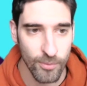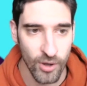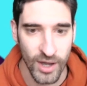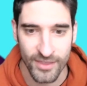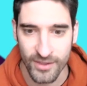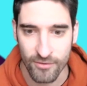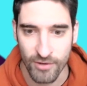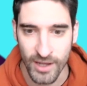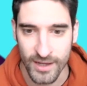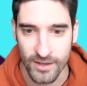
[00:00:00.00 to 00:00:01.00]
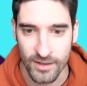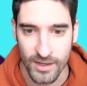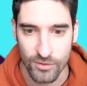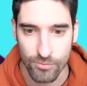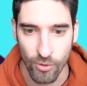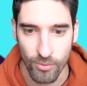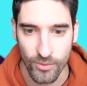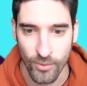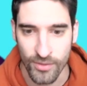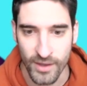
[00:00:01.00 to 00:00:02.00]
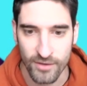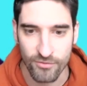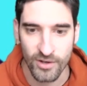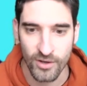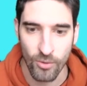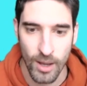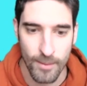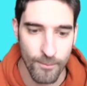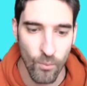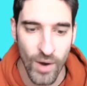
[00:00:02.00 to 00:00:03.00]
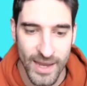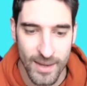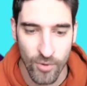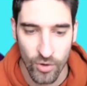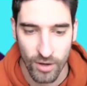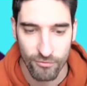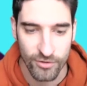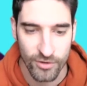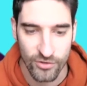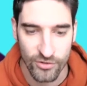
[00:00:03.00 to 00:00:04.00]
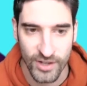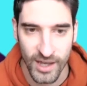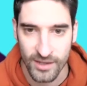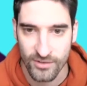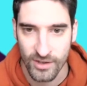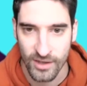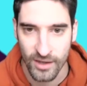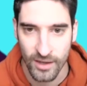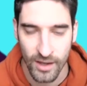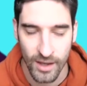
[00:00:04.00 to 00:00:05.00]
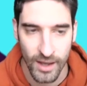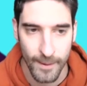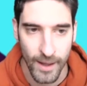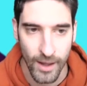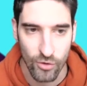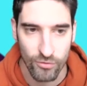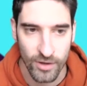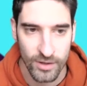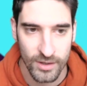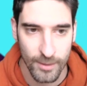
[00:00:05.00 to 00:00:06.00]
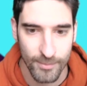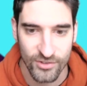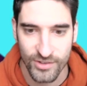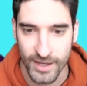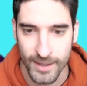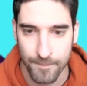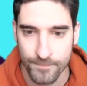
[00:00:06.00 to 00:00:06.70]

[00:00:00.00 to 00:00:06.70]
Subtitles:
but I think Flecken is probably the one that I'd feel way more confident starting over Kaminsky.